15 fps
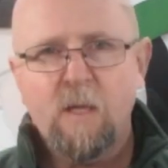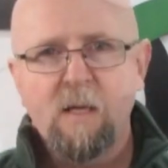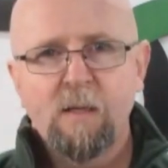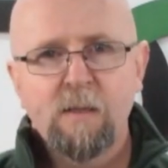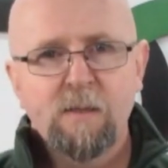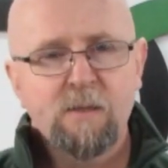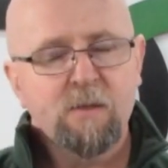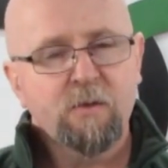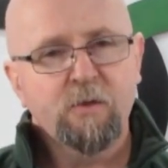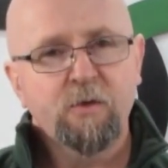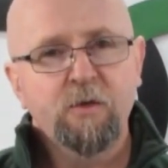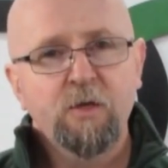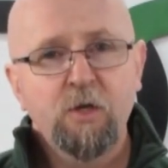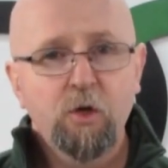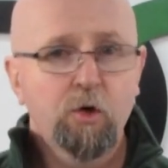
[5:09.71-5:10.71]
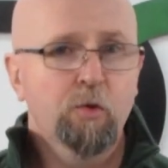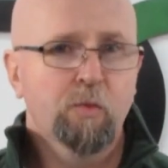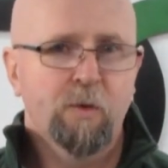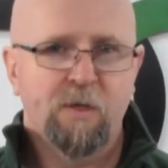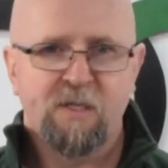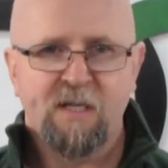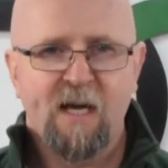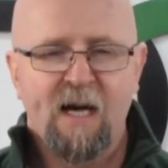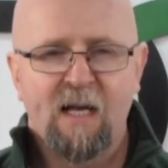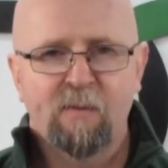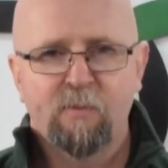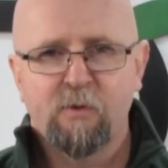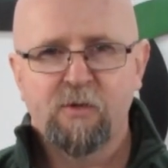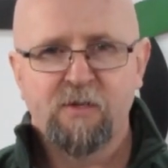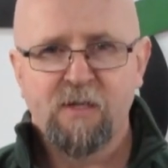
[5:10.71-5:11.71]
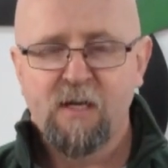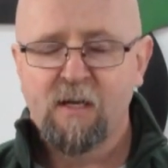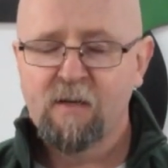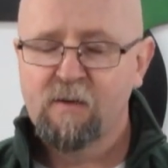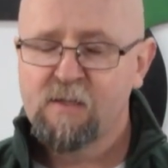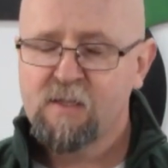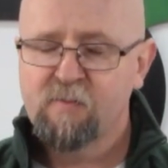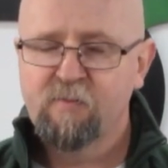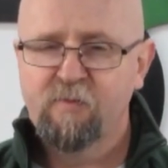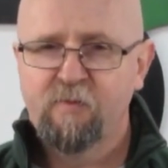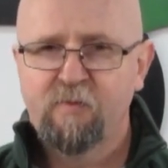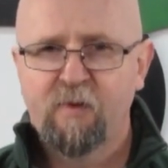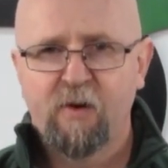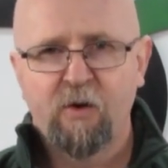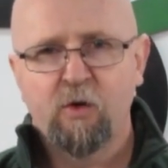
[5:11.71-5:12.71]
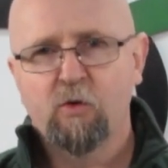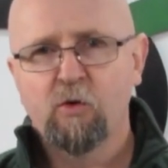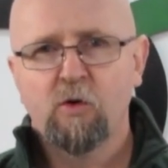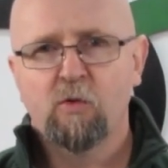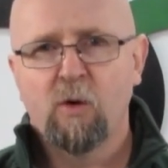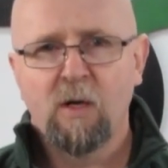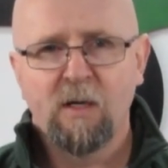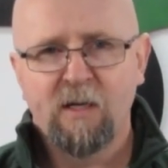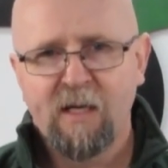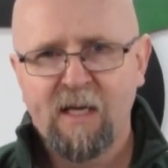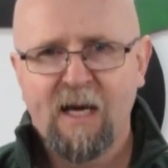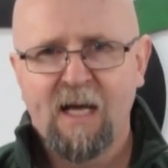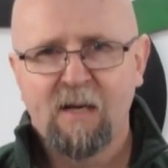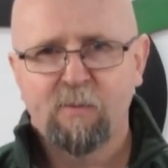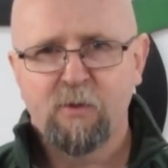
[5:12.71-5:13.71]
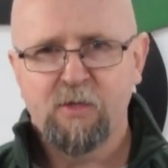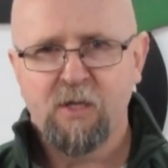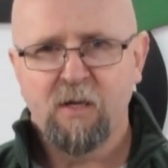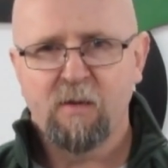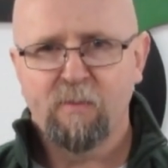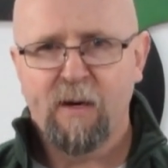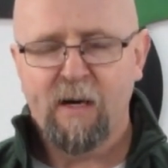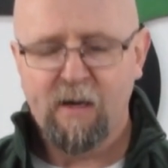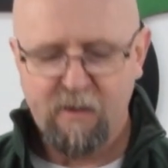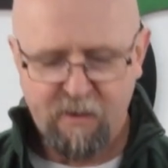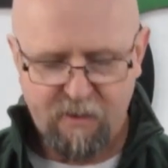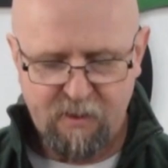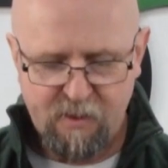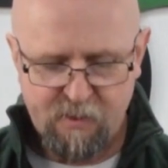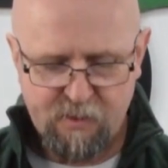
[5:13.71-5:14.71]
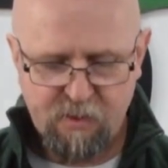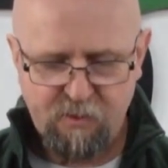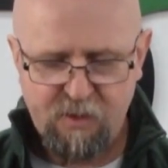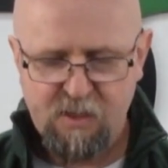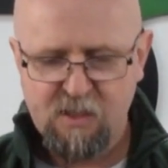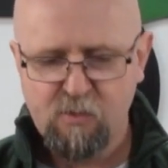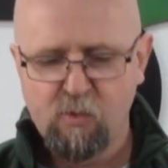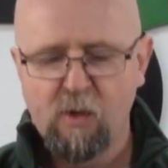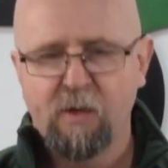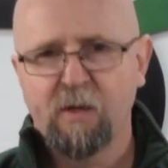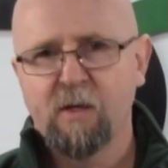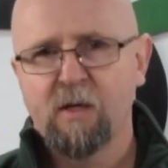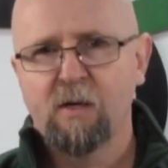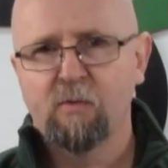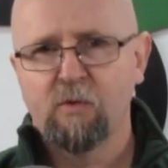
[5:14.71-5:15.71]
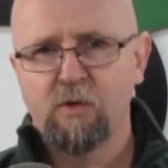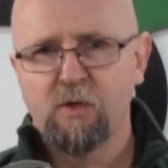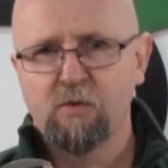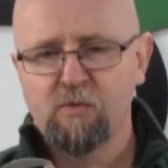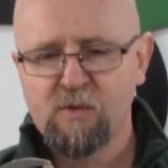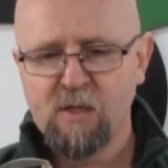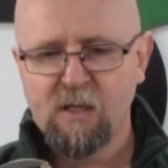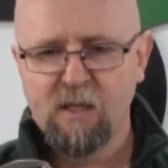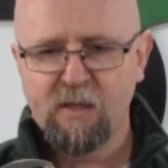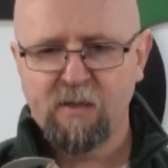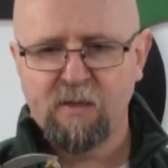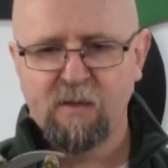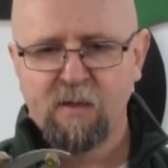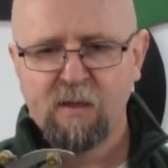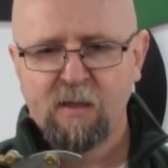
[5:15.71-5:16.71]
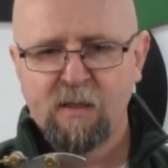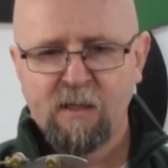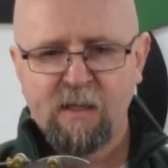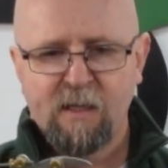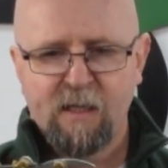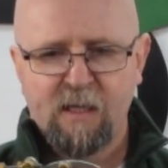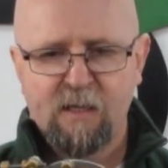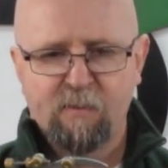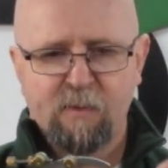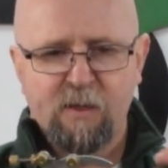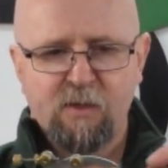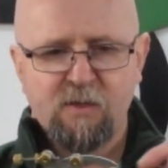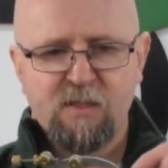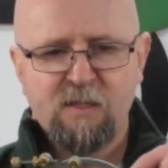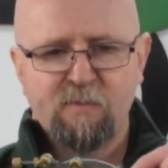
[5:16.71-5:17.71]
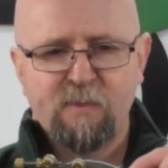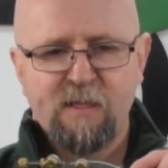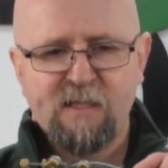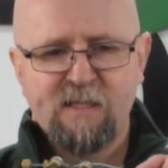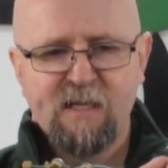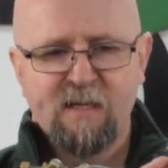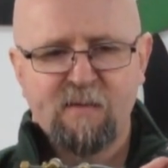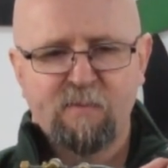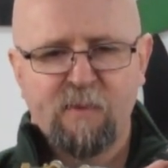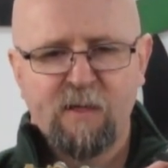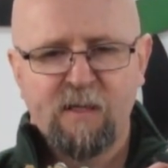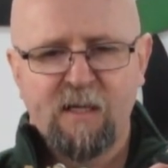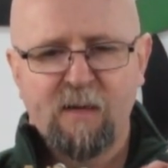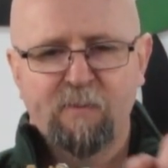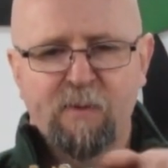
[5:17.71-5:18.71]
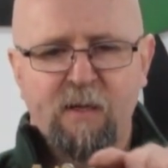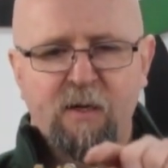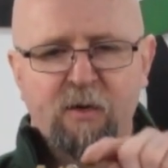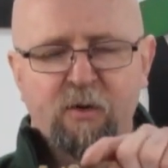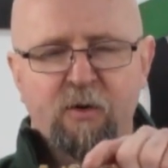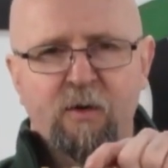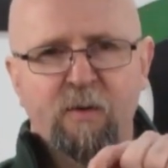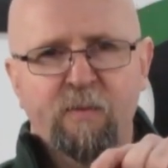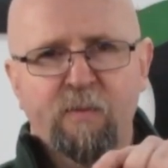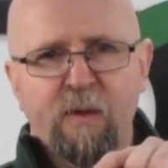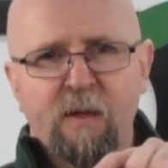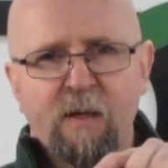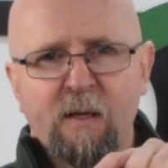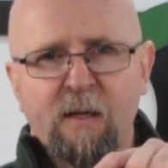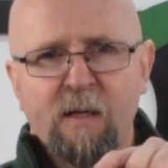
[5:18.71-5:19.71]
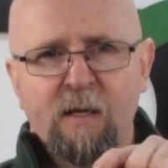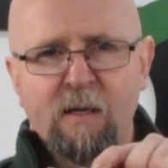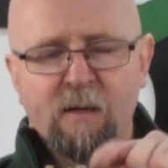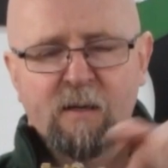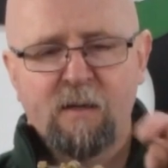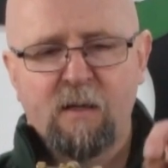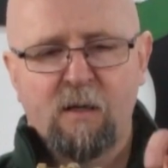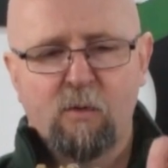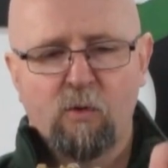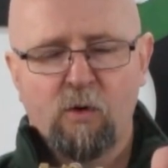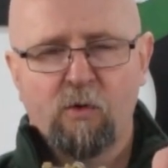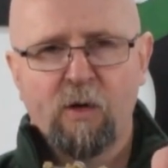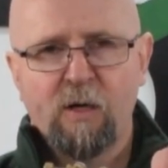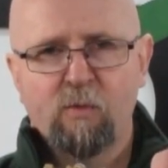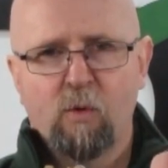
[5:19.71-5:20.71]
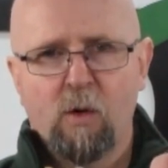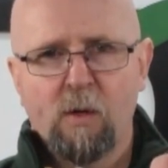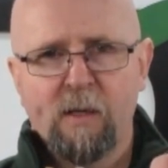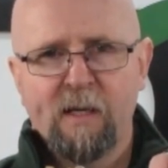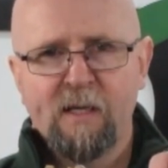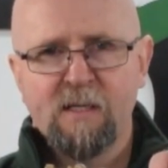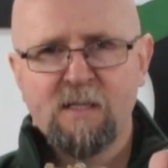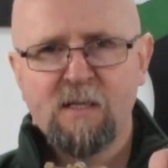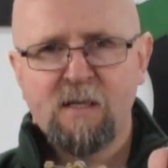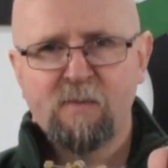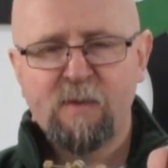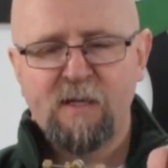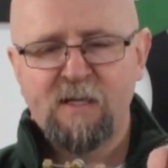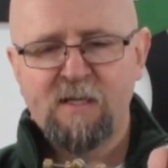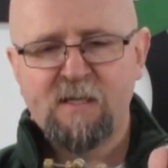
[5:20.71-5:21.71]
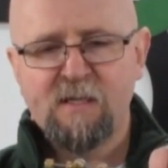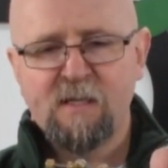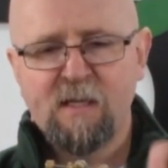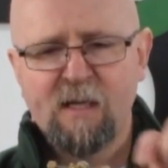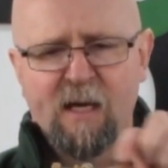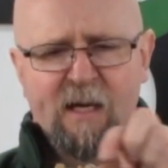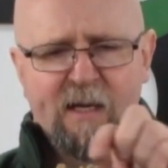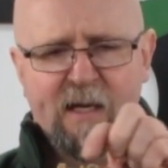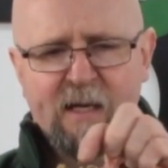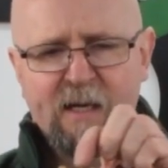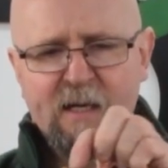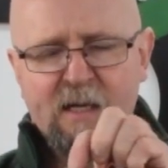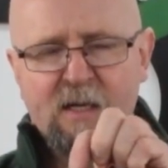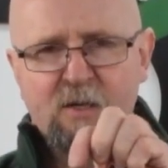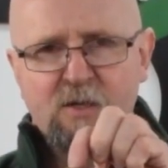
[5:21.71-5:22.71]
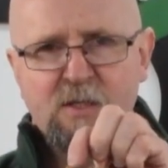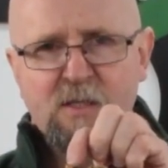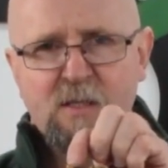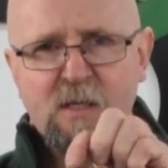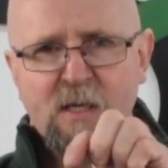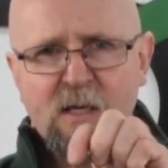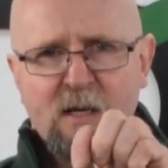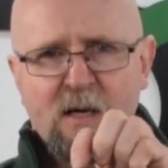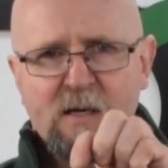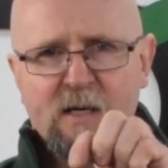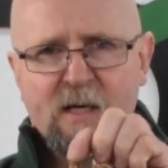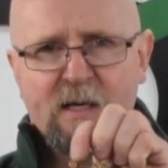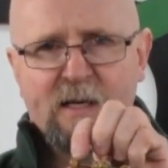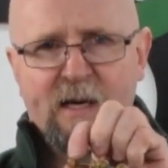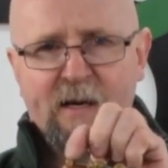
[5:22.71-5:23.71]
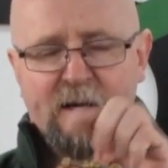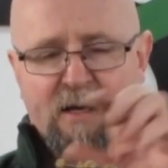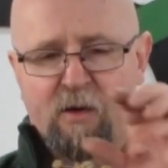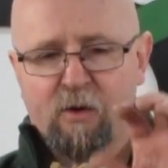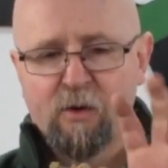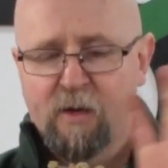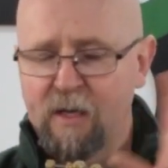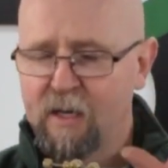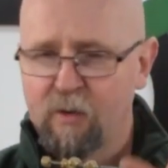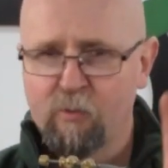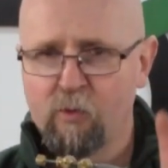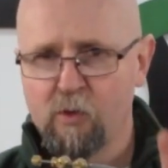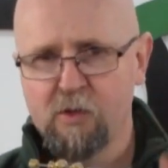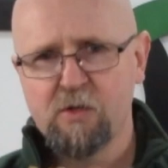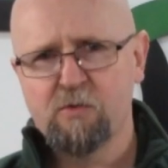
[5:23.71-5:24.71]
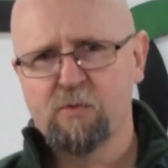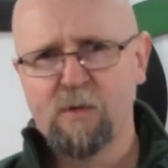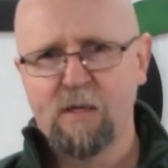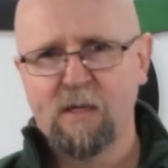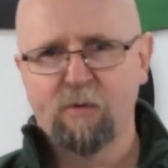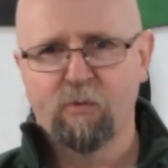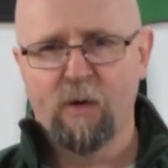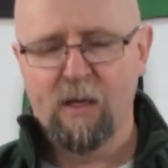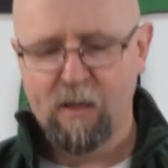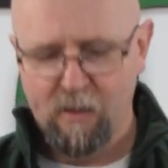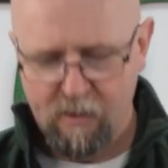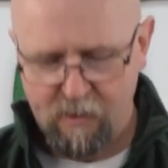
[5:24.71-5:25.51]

So there are numerous calipers and some very good quality calipers on the market. So this is the one that I would use a lot. I just simply set my depth here to the correct wall thickness on the piece, and then I can just lock in that here and it works really well.